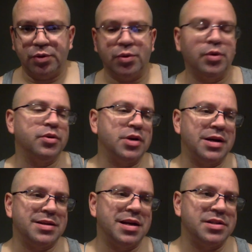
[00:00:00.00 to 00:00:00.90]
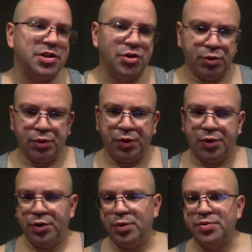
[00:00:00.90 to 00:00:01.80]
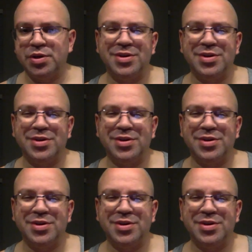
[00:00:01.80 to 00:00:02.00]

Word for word: or as, as a youth, you know what I'm saying?